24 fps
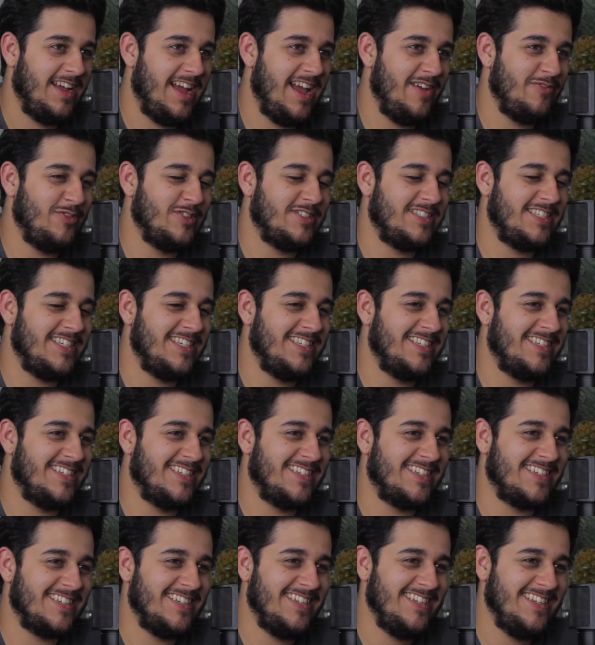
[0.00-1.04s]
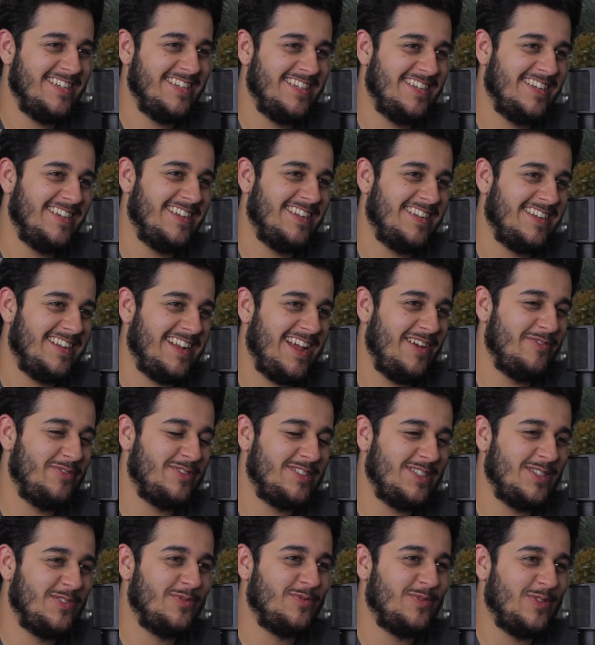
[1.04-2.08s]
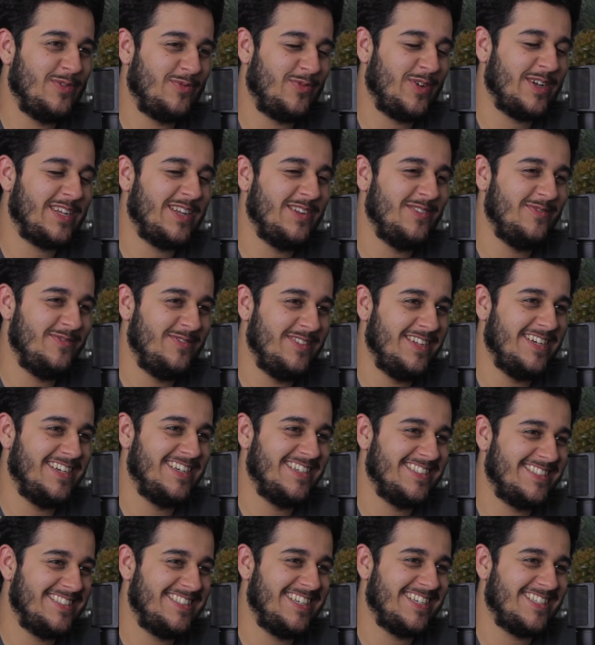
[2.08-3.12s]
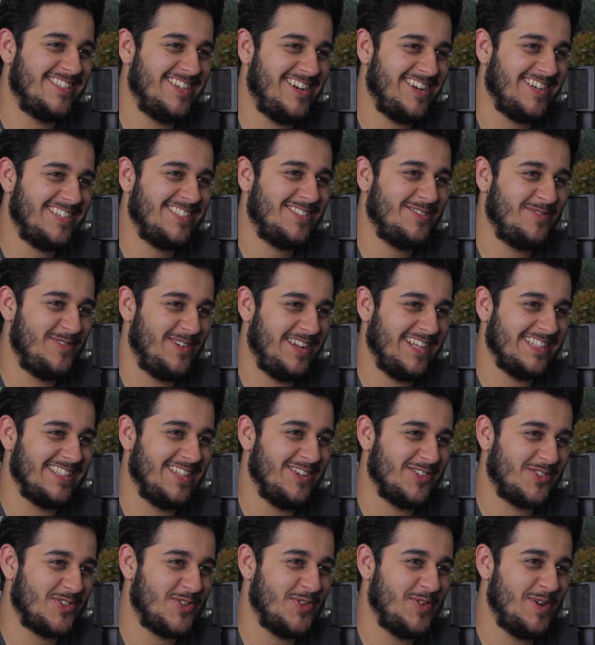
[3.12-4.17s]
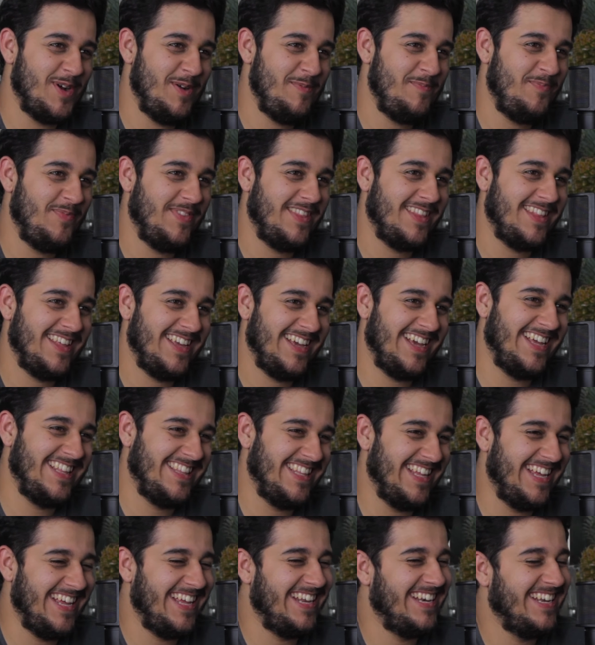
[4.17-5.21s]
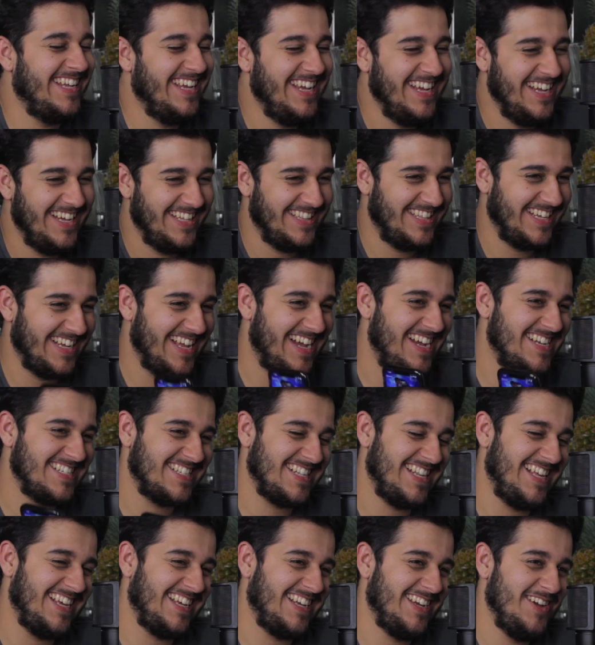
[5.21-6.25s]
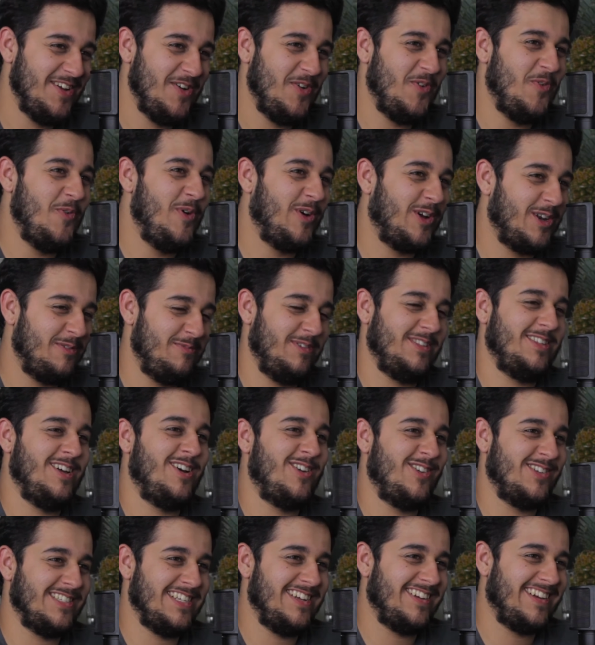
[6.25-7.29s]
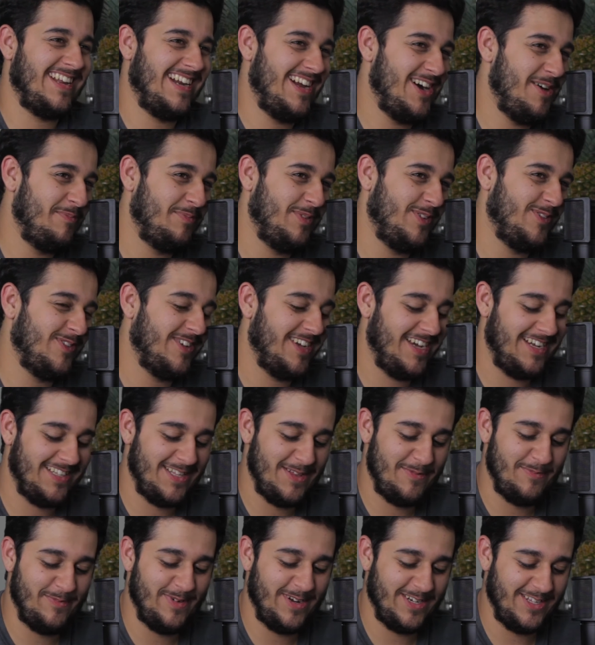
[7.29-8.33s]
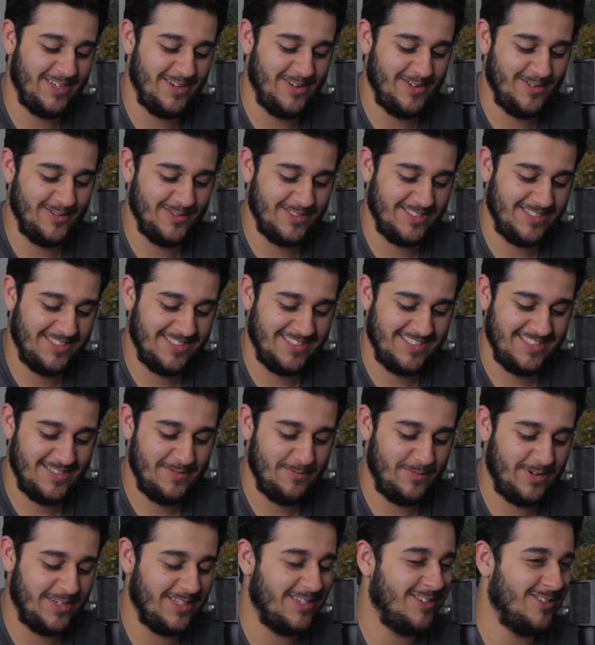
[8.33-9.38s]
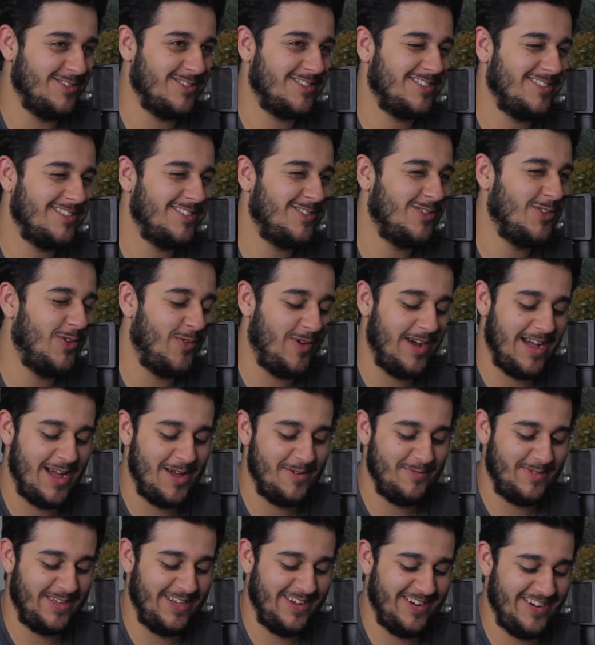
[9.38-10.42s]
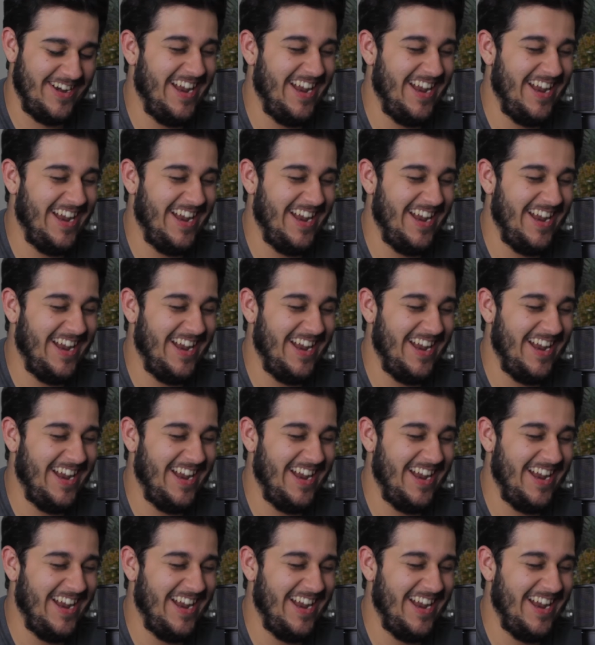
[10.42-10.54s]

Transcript: Have you seen the freaking TikToks where like they'll show up and then the guys are like, "Welcome to McDonald's, how can I help you?" And then Buddy goes, "You know why I'm here."